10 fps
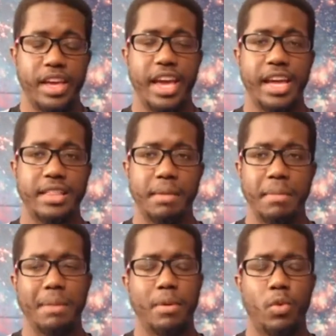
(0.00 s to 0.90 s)
And they
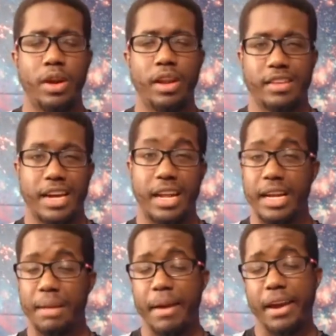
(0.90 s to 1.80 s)
may be wanting to kind of
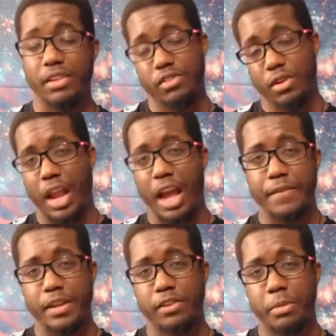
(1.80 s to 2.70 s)
come back into your life
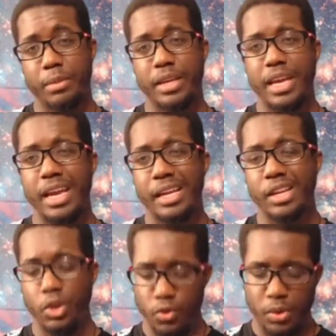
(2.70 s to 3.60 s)
in this moment, and
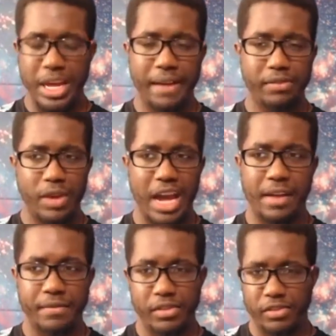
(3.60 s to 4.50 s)
you really have to
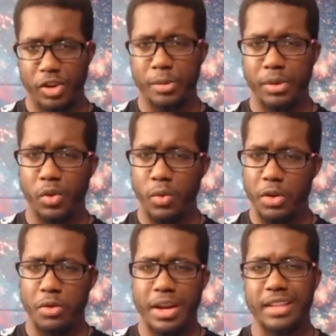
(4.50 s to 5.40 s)
have discernment on
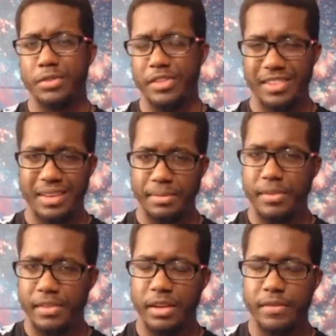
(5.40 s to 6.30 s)
whether or not to accept
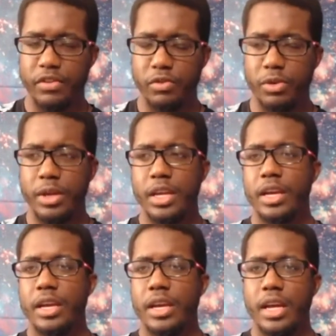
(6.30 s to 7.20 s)
this individual
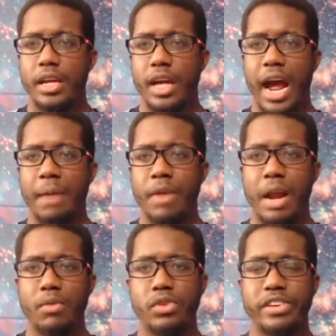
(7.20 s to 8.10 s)
I'm
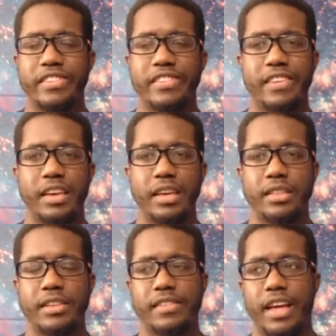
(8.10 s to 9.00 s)
not really
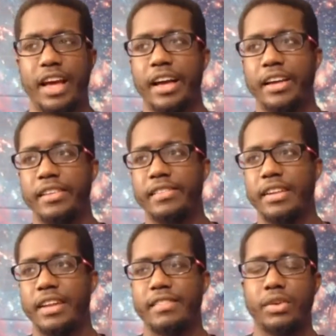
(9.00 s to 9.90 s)
seeing this as
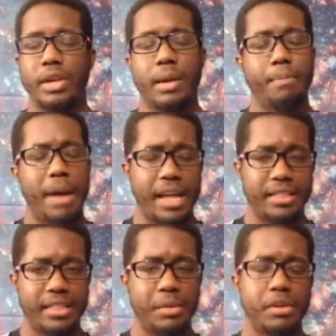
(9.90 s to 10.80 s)
necessarily a
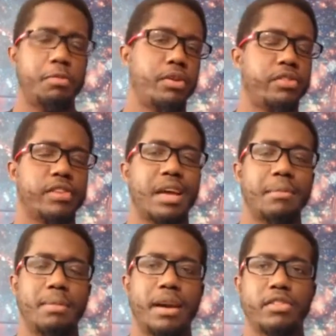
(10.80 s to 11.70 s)
bad thing when this person's
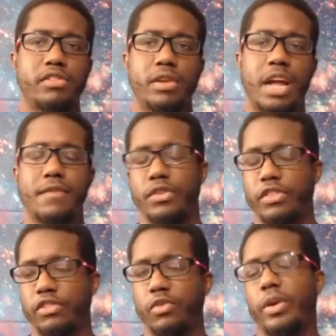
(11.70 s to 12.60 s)
coming back into your life or
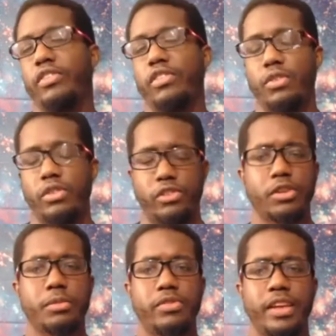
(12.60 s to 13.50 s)
situation or
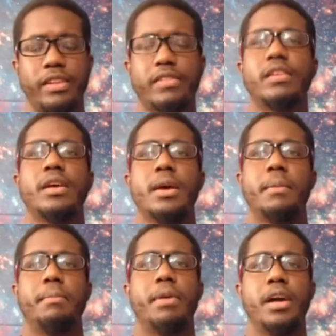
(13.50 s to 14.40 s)
circumstance,
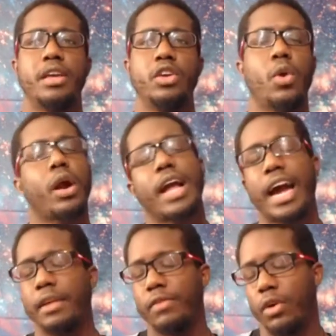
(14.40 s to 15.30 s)
but you are
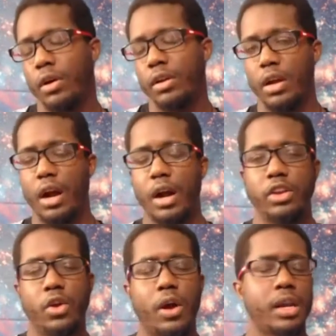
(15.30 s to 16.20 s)
kind of on
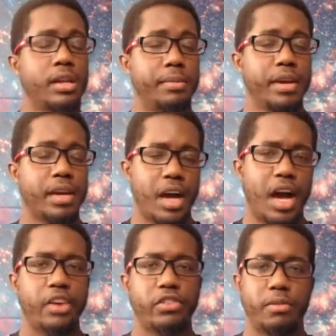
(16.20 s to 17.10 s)
guard, you are a little bit
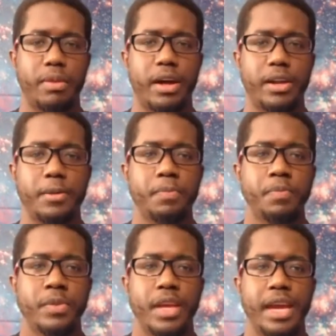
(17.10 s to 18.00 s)
cautious about it,
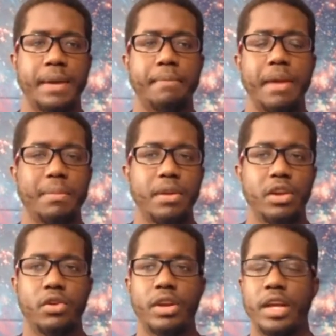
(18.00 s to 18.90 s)
and maybe
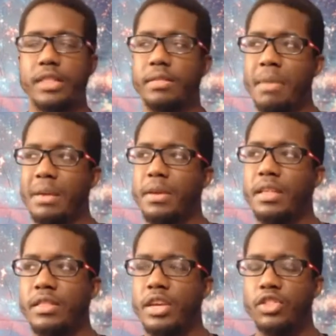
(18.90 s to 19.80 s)
you're not
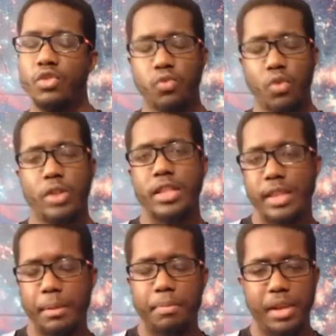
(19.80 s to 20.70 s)
maybe the role that
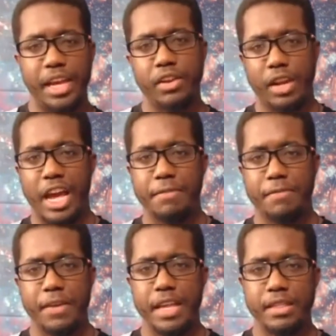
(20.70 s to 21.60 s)
they play in your
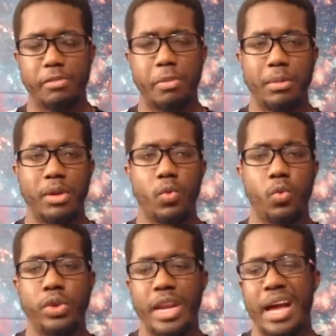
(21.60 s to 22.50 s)
life in this moment
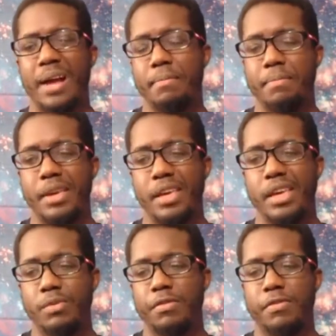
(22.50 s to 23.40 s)
will not
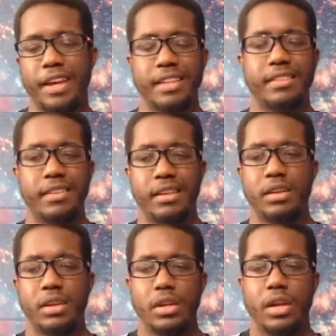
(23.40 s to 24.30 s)
be
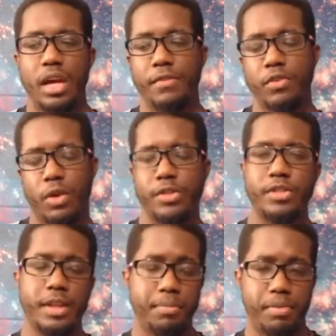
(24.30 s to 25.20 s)
reflected of the role
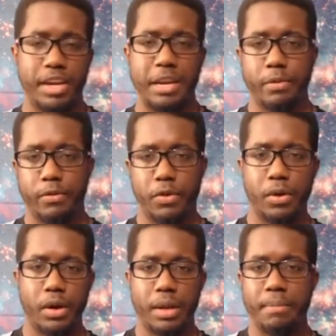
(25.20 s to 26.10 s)
that they played
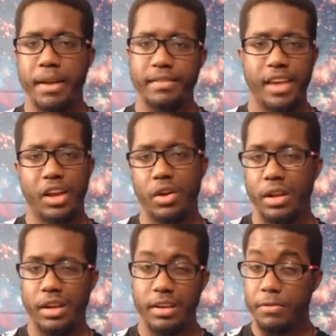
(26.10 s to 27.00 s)
before. It may take
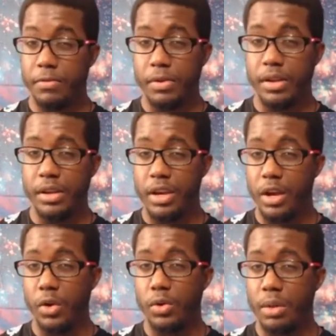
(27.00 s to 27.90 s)
on a different
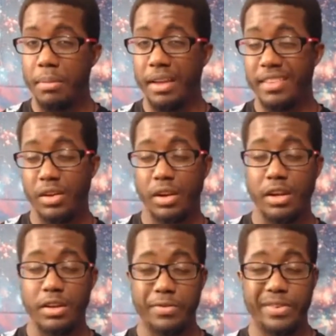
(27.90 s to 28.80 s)
note, it may take on
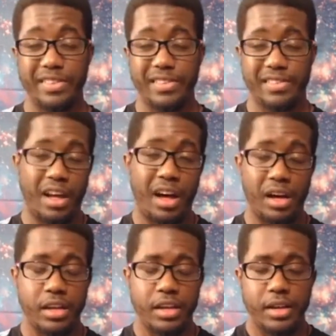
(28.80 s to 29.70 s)
a different
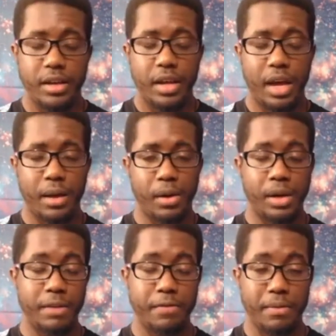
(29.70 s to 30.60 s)
song, uh,
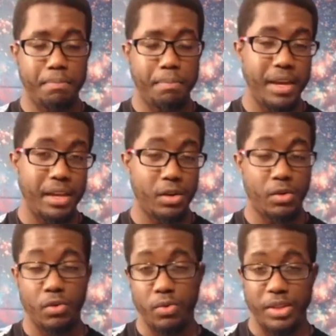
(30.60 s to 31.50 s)
a different beat
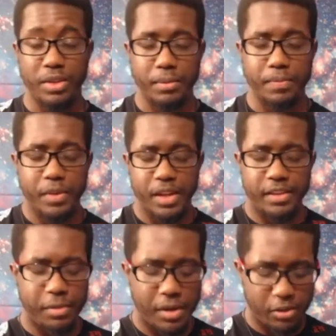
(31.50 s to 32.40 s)
or rhythm.
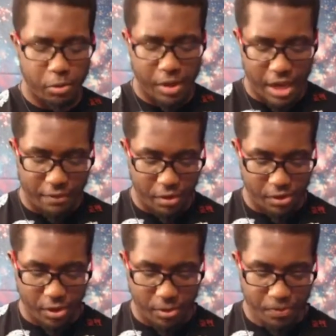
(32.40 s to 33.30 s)
Let's see what else we have here
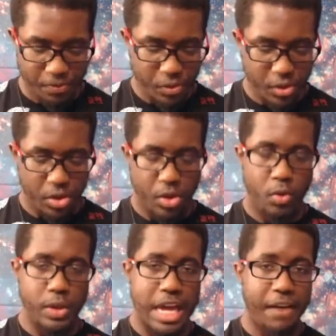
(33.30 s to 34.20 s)
though.
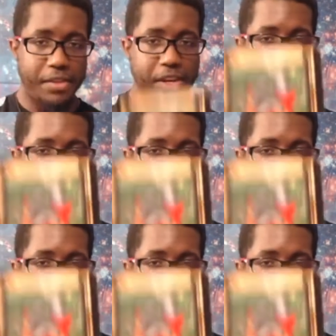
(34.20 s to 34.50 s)
We have the